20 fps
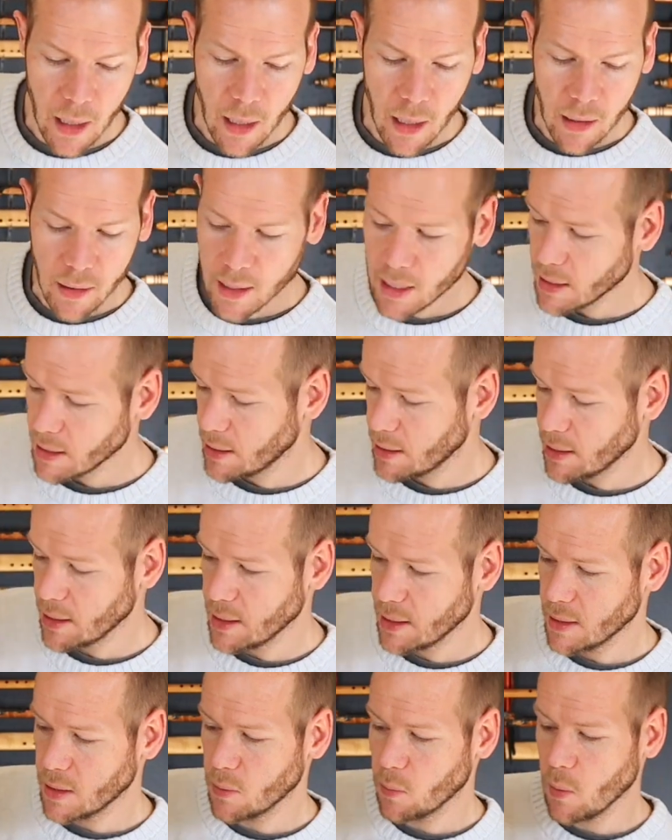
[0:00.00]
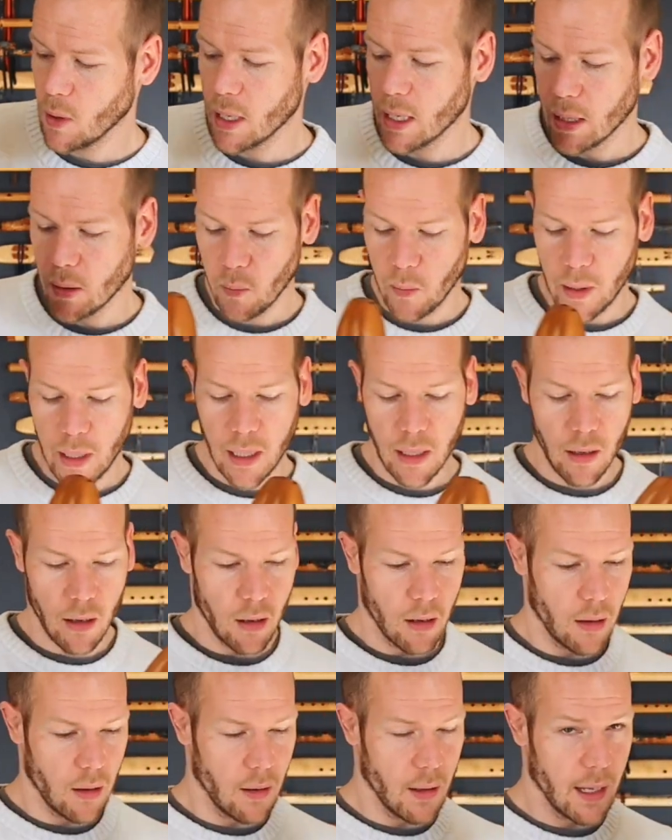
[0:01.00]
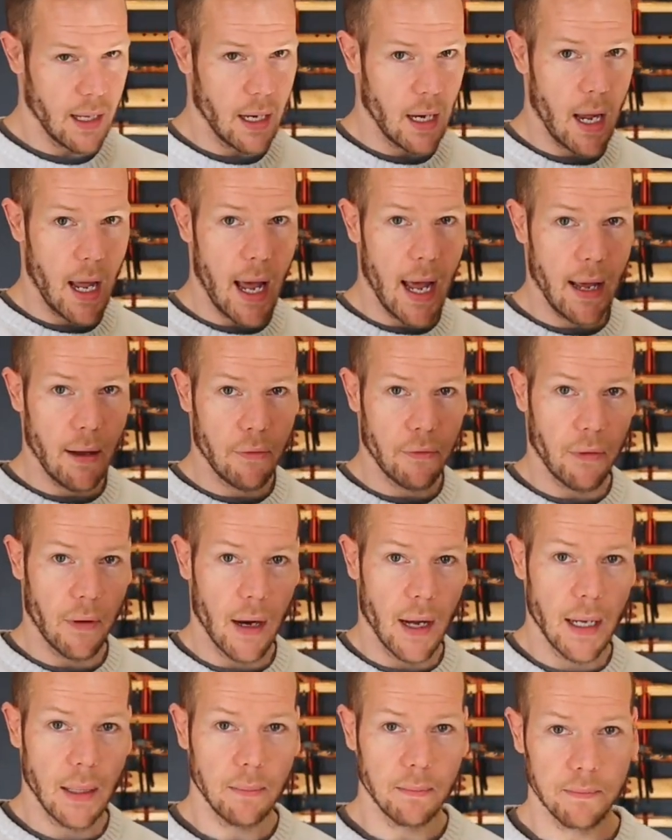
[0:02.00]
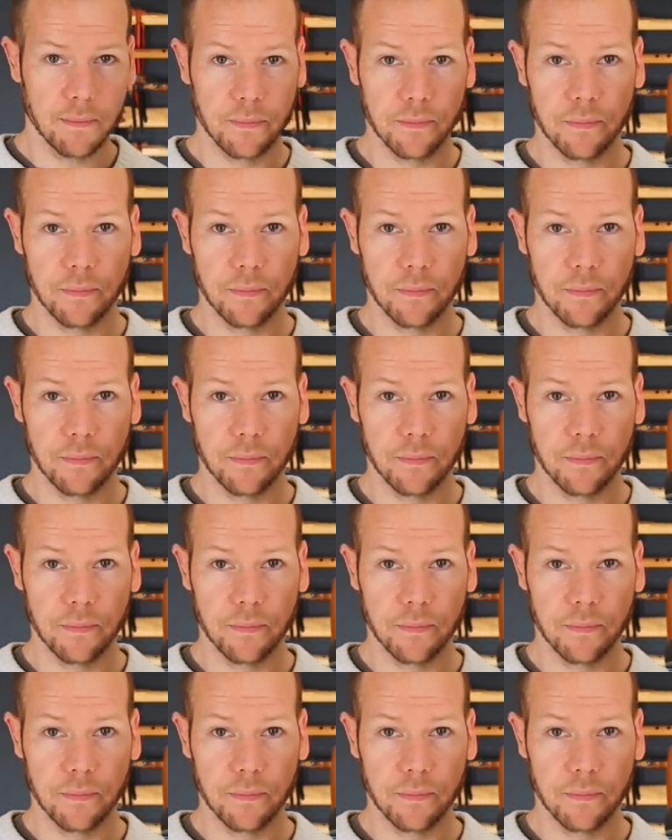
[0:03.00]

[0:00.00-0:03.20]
This is what we call an A-frame.